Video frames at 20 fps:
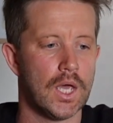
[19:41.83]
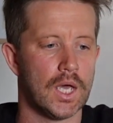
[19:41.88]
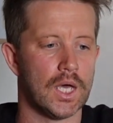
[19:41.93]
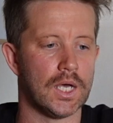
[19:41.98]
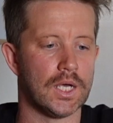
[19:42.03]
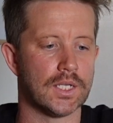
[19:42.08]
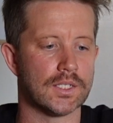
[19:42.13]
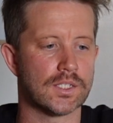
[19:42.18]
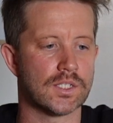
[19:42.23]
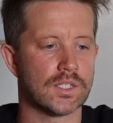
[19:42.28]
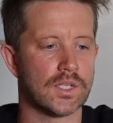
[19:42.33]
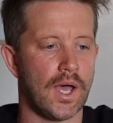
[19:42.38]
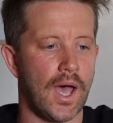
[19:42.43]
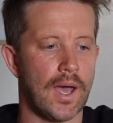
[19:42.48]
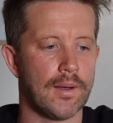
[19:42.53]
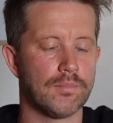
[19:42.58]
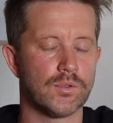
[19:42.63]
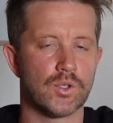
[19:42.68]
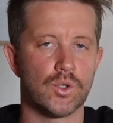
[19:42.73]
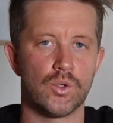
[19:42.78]
It's
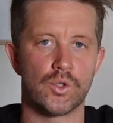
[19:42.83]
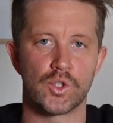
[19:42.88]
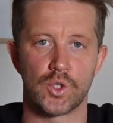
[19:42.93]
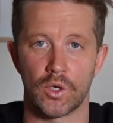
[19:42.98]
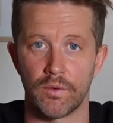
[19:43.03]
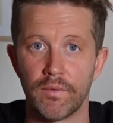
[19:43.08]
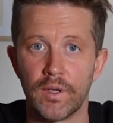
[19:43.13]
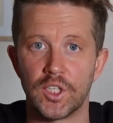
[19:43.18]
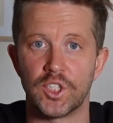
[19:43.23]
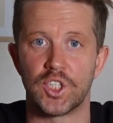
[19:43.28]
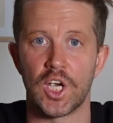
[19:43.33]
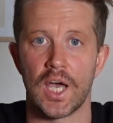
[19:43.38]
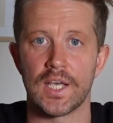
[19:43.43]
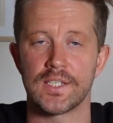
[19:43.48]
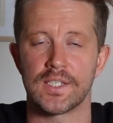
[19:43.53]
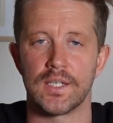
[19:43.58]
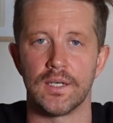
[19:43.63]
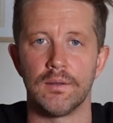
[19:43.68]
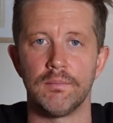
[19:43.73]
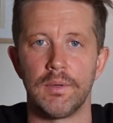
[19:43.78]
time to sort of
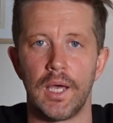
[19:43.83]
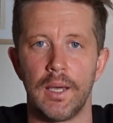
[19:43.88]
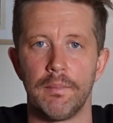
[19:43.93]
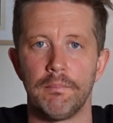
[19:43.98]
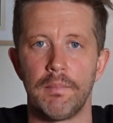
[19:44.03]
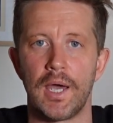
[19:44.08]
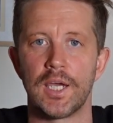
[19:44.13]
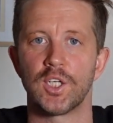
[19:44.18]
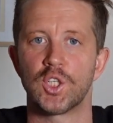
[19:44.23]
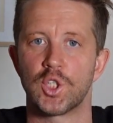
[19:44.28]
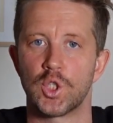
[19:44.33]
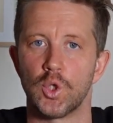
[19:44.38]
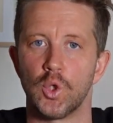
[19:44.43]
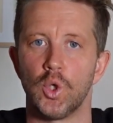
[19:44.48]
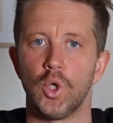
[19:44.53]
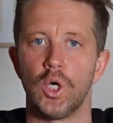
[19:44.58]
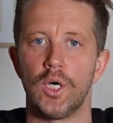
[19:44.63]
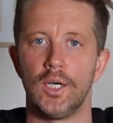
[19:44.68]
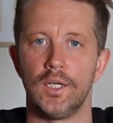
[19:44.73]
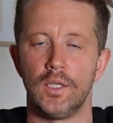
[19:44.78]
adjust them and make
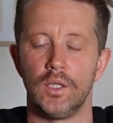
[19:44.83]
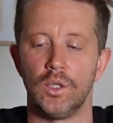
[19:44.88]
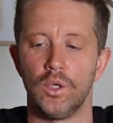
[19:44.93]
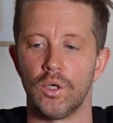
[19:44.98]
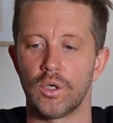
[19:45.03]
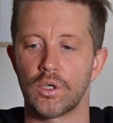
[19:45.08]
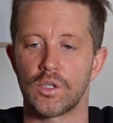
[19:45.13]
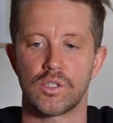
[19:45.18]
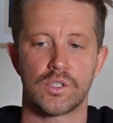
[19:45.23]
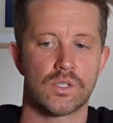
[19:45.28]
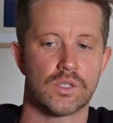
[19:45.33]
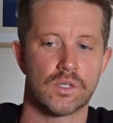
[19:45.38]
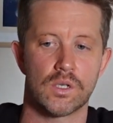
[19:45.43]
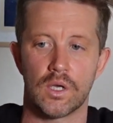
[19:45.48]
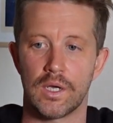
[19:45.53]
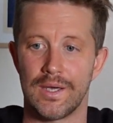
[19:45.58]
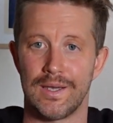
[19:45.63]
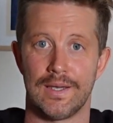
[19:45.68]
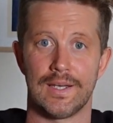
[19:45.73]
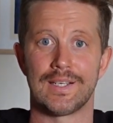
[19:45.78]
sure it
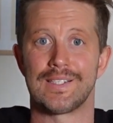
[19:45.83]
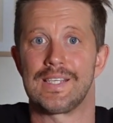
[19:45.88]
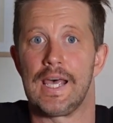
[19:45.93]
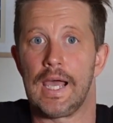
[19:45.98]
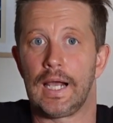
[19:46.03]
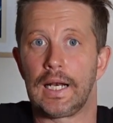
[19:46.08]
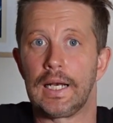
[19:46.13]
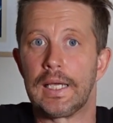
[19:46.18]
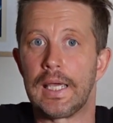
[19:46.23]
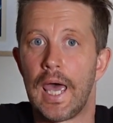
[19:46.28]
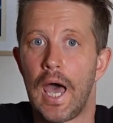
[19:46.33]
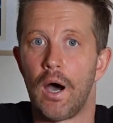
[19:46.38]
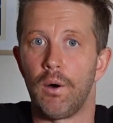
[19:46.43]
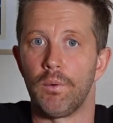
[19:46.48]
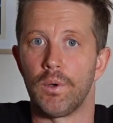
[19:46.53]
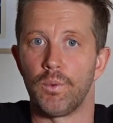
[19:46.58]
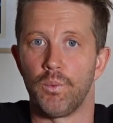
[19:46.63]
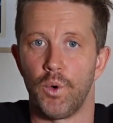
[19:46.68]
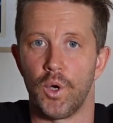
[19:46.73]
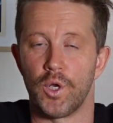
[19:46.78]
looks exactly how
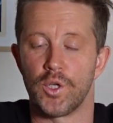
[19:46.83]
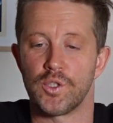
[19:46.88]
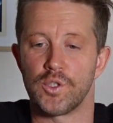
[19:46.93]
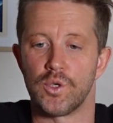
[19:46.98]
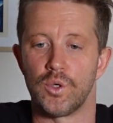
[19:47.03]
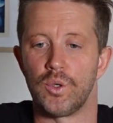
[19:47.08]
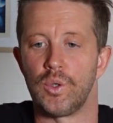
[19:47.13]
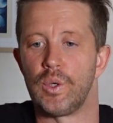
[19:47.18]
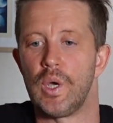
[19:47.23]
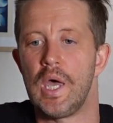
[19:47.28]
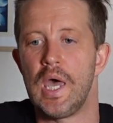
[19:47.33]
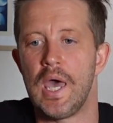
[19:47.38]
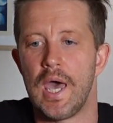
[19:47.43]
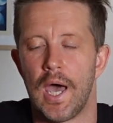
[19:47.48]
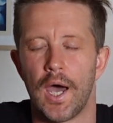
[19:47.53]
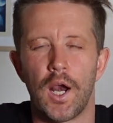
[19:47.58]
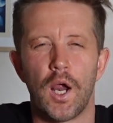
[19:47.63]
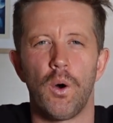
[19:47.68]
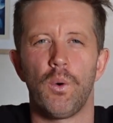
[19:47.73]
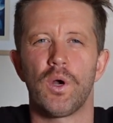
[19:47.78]
we want it to.
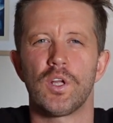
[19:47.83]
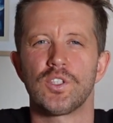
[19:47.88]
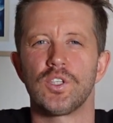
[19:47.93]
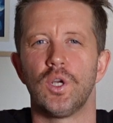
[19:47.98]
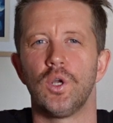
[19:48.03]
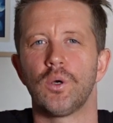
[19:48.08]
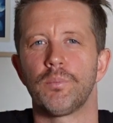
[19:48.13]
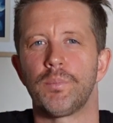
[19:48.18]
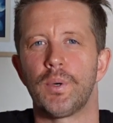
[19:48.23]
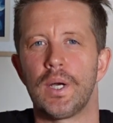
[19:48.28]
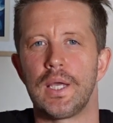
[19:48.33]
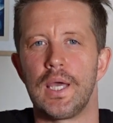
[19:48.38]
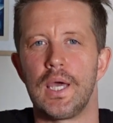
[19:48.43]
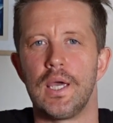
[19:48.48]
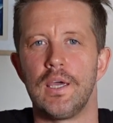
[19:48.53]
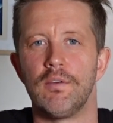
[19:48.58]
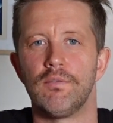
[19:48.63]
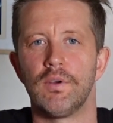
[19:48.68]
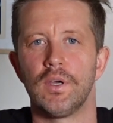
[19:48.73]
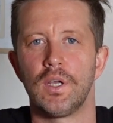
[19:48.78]
And I want it to look pretty
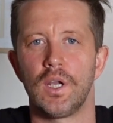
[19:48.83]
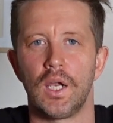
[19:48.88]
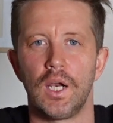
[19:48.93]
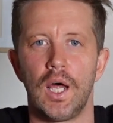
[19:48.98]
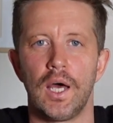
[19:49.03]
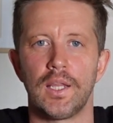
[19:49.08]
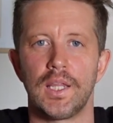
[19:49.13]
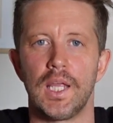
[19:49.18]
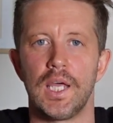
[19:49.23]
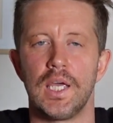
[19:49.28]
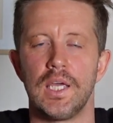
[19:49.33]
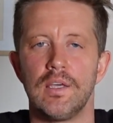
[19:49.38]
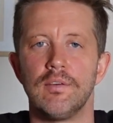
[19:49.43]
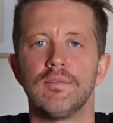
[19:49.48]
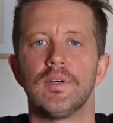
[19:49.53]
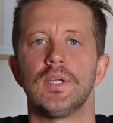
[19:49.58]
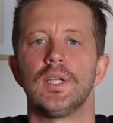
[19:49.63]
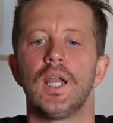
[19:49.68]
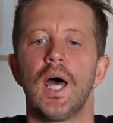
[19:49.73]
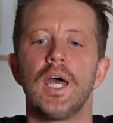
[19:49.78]
even. I like the
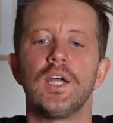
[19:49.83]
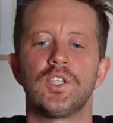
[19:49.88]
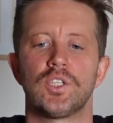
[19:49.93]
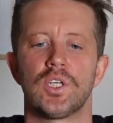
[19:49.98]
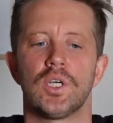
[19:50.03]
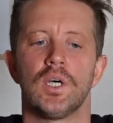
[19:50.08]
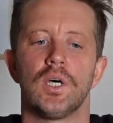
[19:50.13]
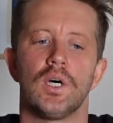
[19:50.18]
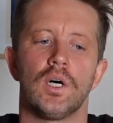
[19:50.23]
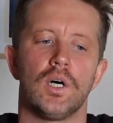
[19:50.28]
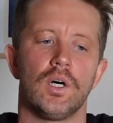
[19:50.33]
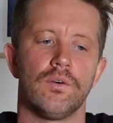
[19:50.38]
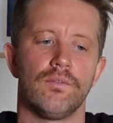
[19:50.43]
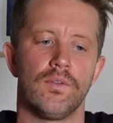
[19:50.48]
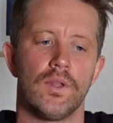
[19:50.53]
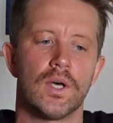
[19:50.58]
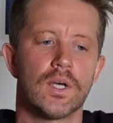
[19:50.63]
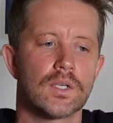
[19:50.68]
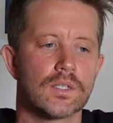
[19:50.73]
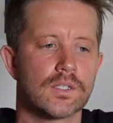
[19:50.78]
even nature of
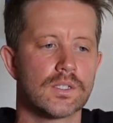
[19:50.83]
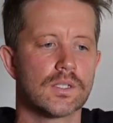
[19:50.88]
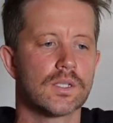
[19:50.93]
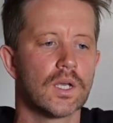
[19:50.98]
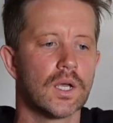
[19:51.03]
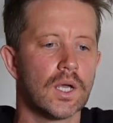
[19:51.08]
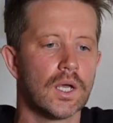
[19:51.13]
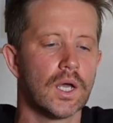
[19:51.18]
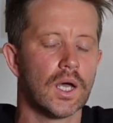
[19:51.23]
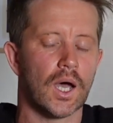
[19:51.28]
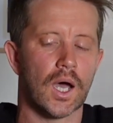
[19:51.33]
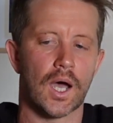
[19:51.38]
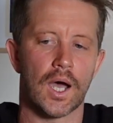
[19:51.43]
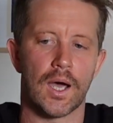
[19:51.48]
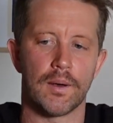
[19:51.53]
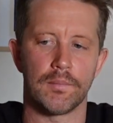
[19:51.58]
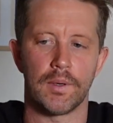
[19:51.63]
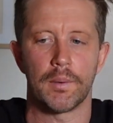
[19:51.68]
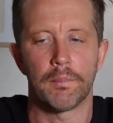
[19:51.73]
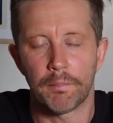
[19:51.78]
this.
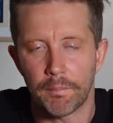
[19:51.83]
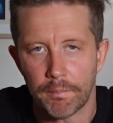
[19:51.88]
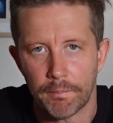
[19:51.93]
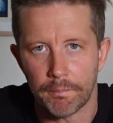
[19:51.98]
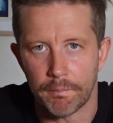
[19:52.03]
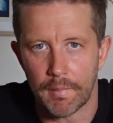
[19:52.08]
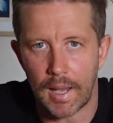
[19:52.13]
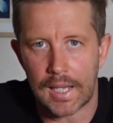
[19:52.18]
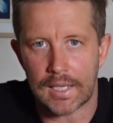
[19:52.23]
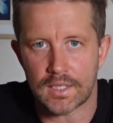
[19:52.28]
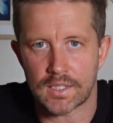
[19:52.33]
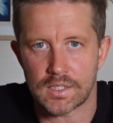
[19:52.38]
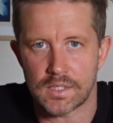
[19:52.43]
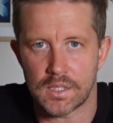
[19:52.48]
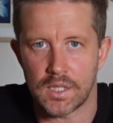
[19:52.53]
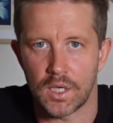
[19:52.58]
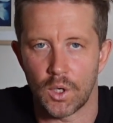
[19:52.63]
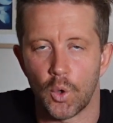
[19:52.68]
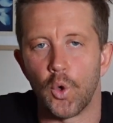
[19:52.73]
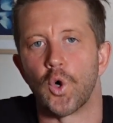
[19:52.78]
It makes
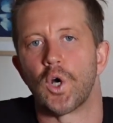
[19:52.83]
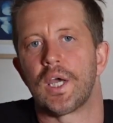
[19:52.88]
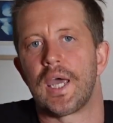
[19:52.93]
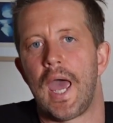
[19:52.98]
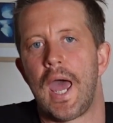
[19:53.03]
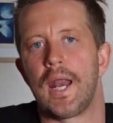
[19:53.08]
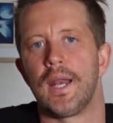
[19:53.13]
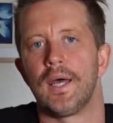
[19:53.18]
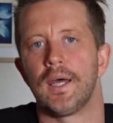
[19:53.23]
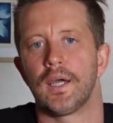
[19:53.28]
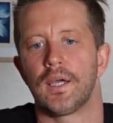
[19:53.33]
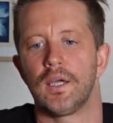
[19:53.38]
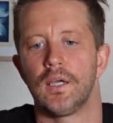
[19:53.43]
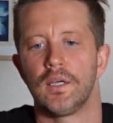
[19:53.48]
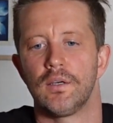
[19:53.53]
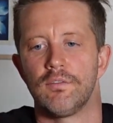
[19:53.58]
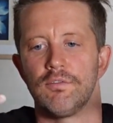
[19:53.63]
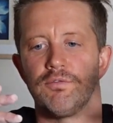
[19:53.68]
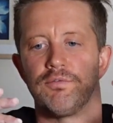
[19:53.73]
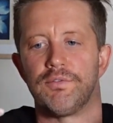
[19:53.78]
the organic
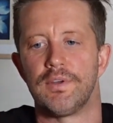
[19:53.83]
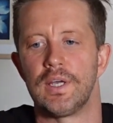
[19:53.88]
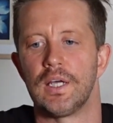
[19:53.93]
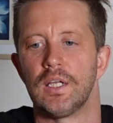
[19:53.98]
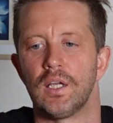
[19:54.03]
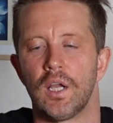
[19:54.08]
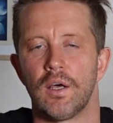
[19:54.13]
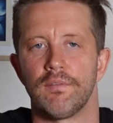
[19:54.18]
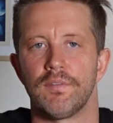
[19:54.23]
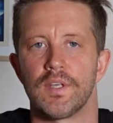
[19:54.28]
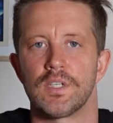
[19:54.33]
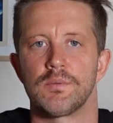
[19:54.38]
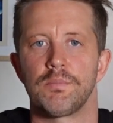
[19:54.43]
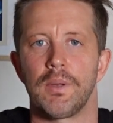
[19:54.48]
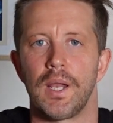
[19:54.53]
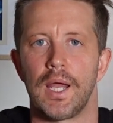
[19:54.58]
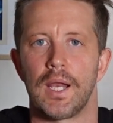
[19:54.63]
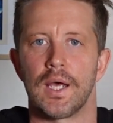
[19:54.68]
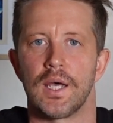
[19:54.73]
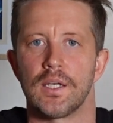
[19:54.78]
feel of this
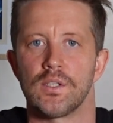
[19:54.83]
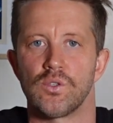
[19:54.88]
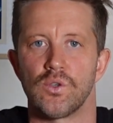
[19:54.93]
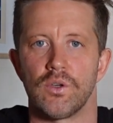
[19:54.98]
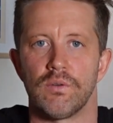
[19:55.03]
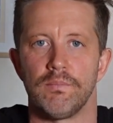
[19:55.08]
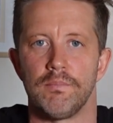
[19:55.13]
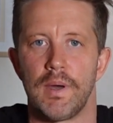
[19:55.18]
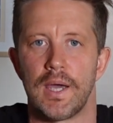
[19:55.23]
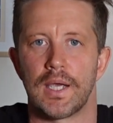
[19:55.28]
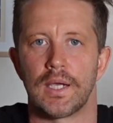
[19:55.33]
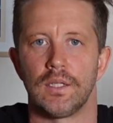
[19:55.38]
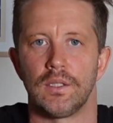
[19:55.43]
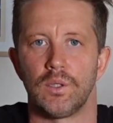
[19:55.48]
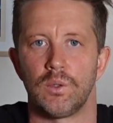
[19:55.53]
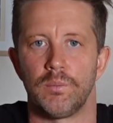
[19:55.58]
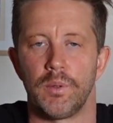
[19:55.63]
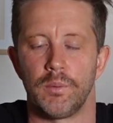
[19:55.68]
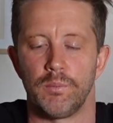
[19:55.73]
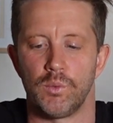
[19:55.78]
platter sort of make a
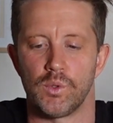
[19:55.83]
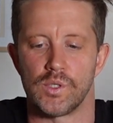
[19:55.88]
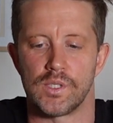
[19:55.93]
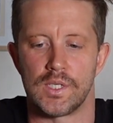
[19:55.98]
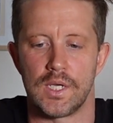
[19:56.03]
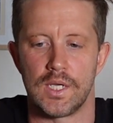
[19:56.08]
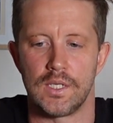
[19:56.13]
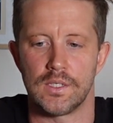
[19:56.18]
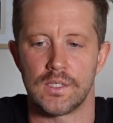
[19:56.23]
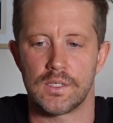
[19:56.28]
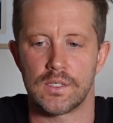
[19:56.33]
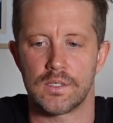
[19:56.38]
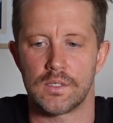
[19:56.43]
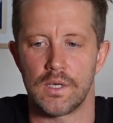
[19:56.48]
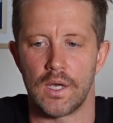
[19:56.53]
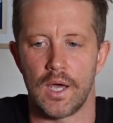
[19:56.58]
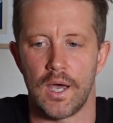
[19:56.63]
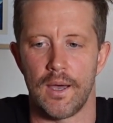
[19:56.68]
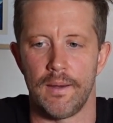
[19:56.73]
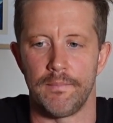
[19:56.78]
little bit more sense,
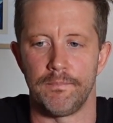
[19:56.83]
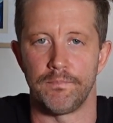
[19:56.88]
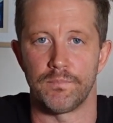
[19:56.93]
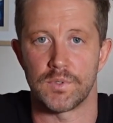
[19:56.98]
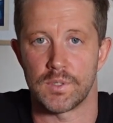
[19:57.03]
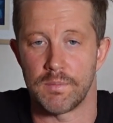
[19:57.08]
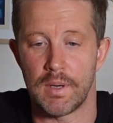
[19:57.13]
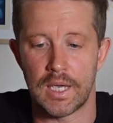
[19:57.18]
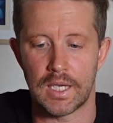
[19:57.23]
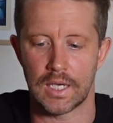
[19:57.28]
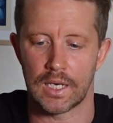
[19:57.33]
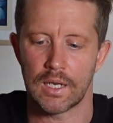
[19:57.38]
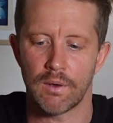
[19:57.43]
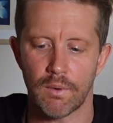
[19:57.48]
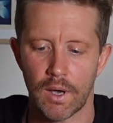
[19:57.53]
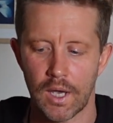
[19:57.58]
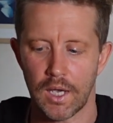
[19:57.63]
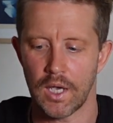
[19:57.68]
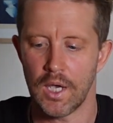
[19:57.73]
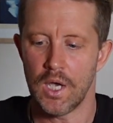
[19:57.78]
to me
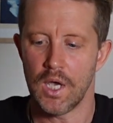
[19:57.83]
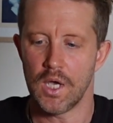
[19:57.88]
anyway.